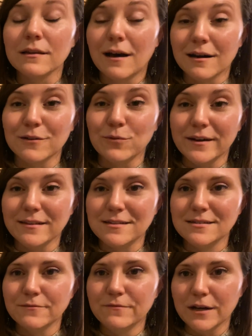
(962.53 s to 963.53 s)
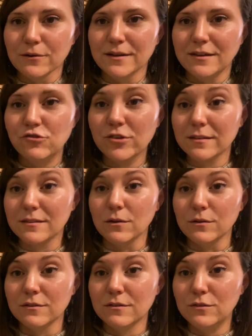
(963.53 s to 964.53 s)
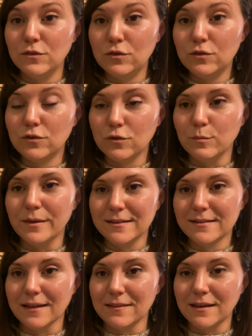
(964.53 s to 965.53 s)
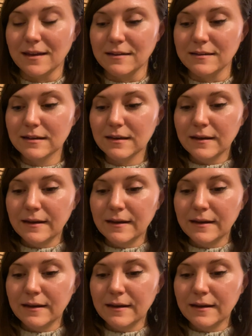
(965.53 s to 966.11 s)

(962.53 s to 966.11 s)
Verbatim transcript: lot of ways to vary just those two bits at the end.